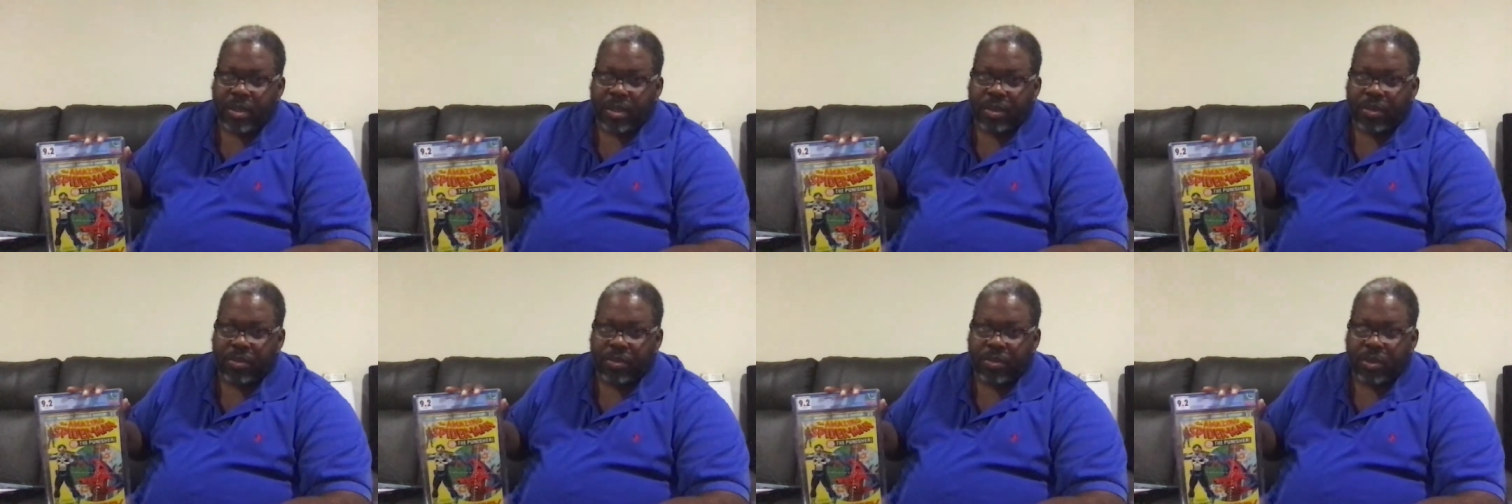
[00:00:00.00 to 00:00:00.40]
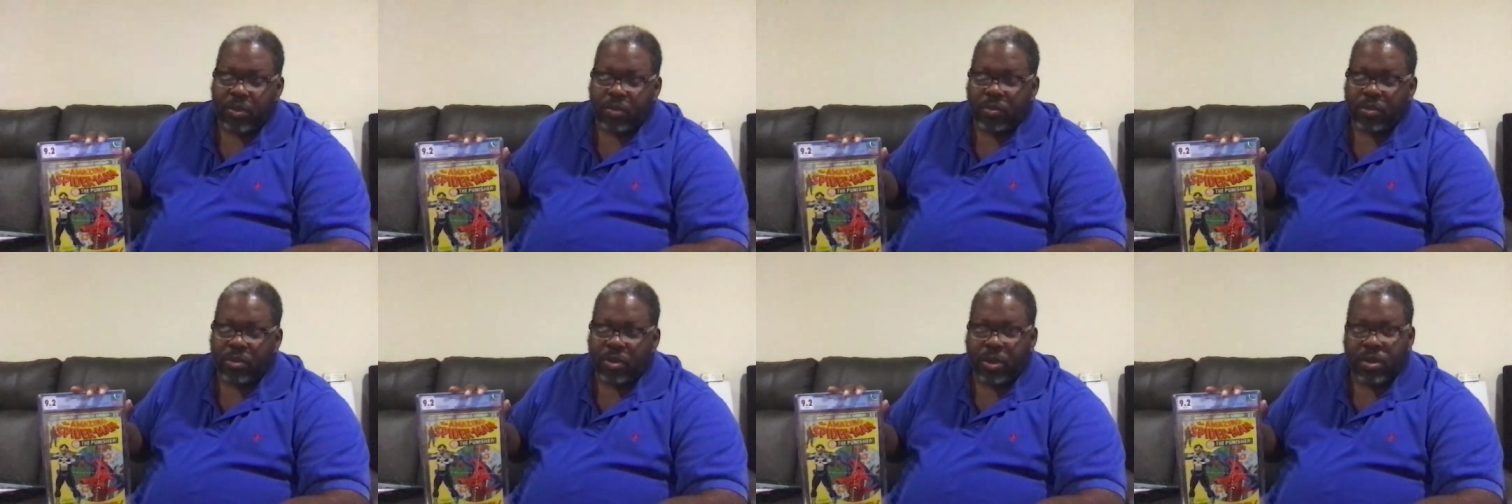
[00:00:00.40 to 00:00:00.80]
So
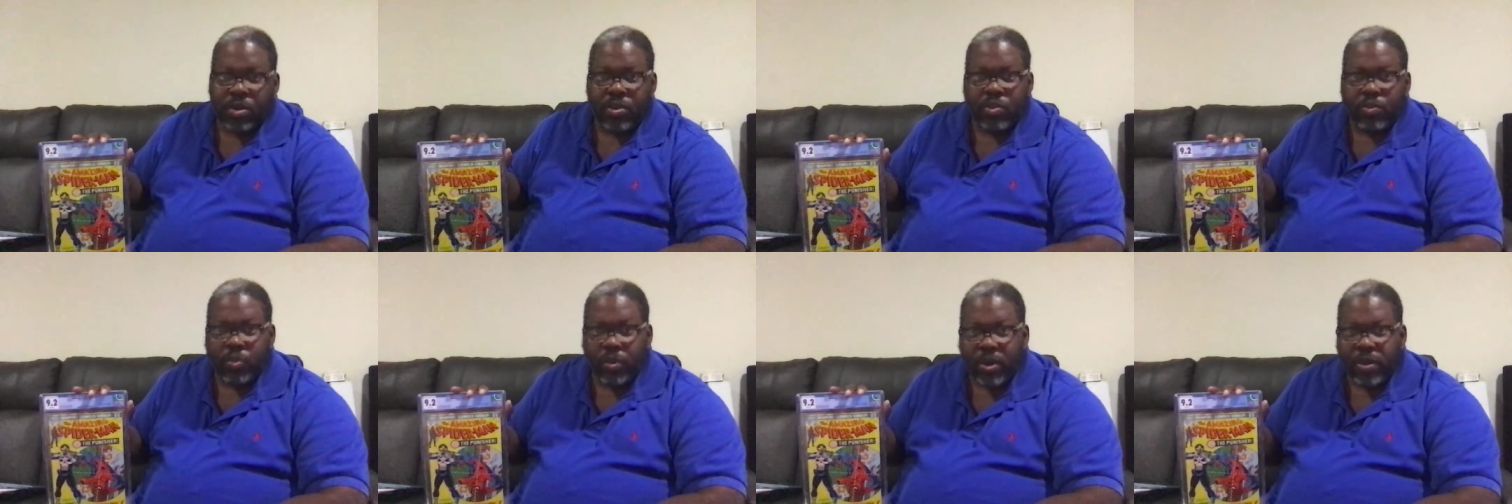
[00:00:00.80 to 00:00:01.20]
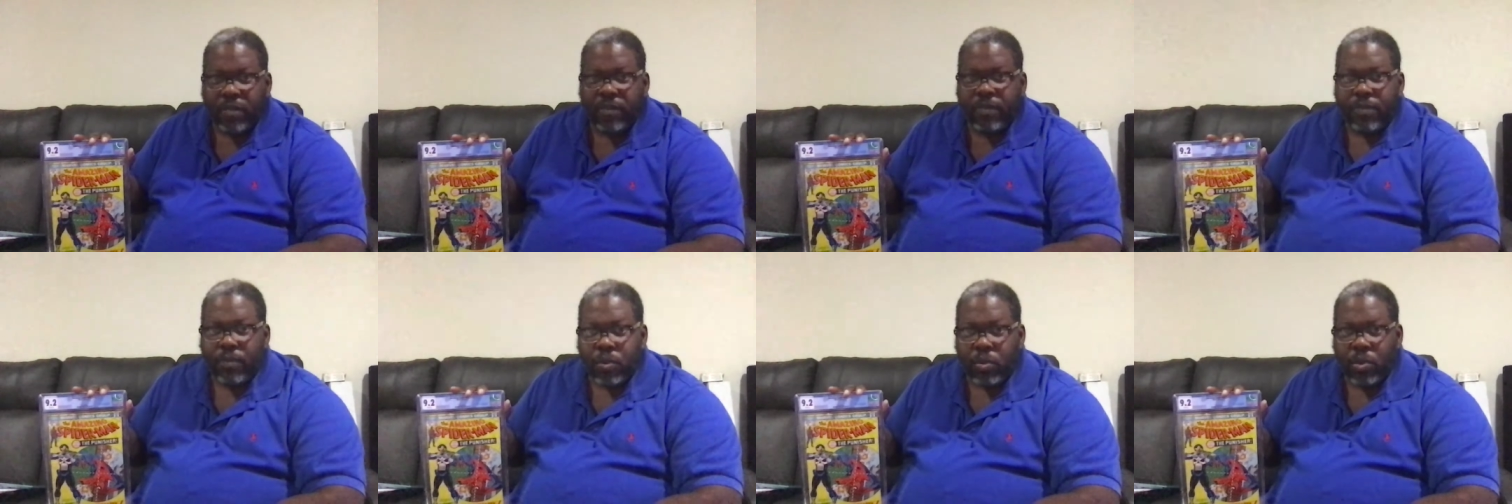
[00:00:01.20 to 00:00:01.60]
we're talking a
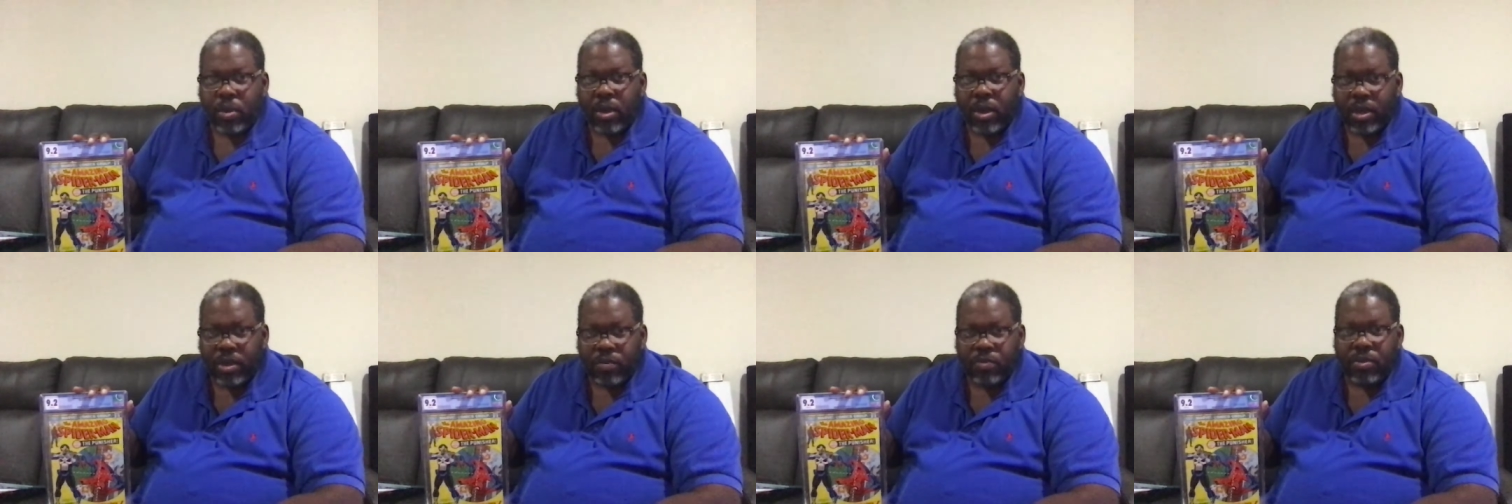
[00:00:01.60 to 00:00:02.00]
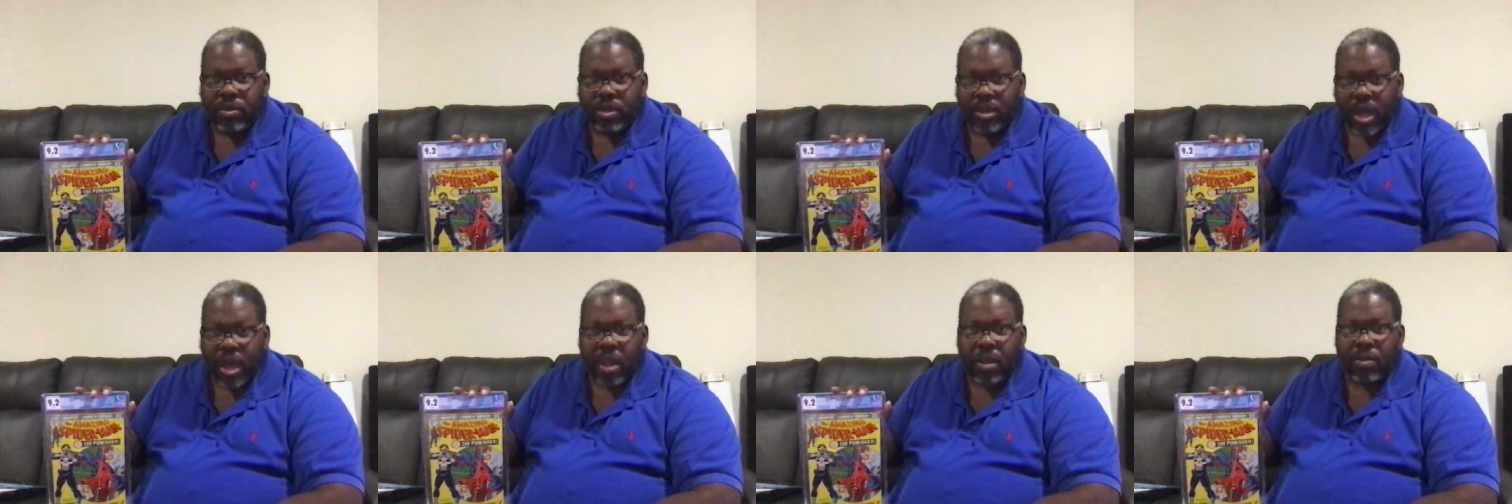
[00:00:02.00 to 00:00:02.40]

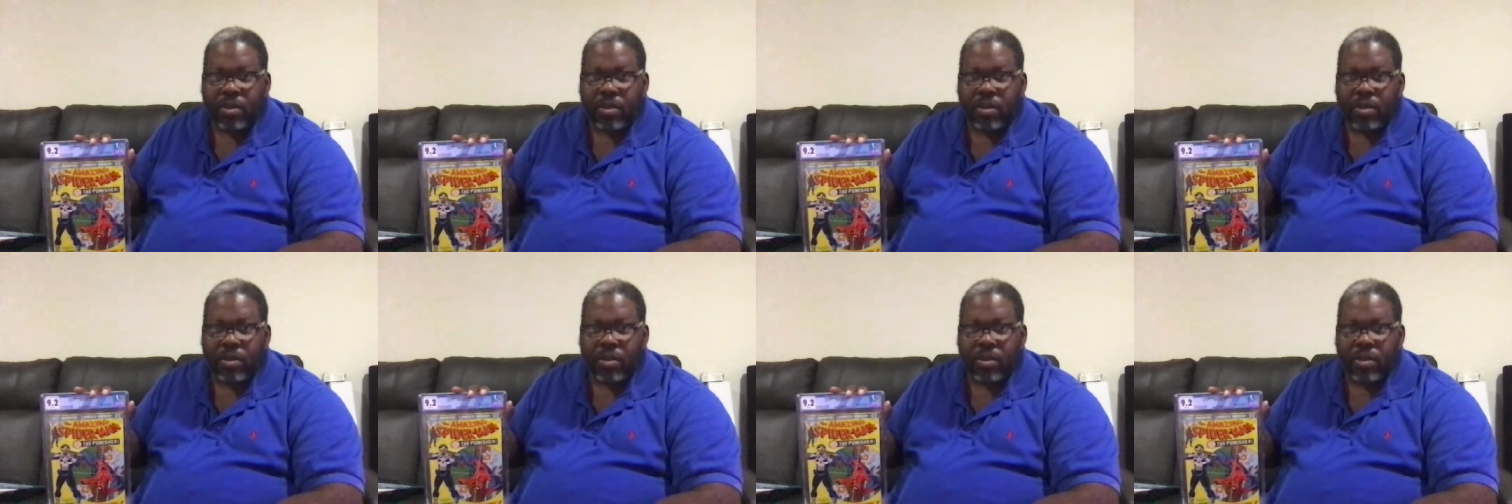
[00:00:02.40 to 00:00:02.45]
$2,400